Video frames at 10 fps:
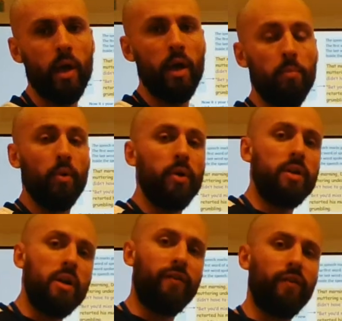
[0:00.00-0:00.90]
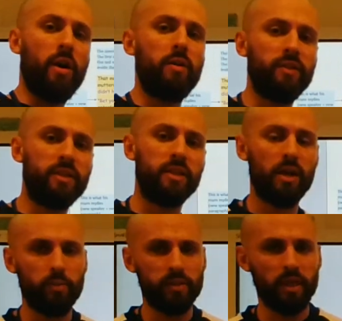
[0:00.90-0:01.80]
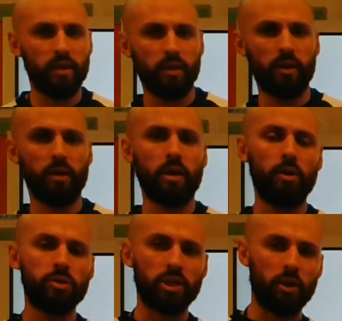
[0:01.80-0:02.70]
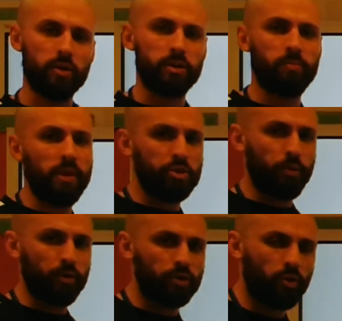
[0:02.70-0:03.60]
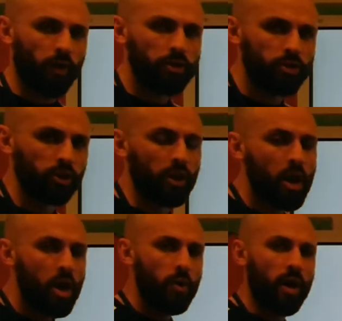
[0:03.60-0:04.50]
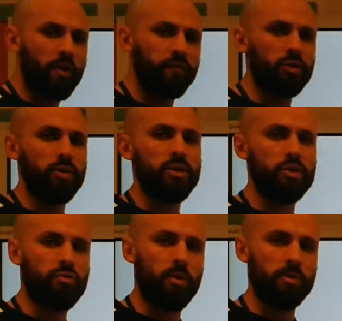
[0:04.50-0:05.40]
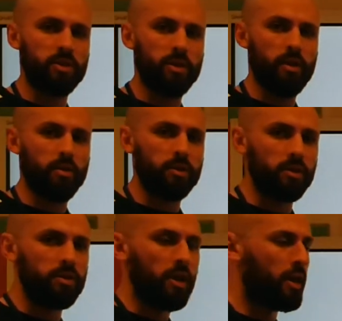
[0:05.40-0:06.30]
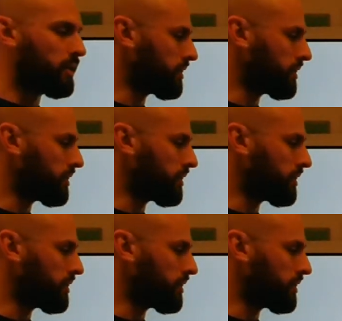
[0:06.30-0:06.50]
Morning Year 5, and today we're taking a closer look at speech punctuation. We have done this as grammar starters, so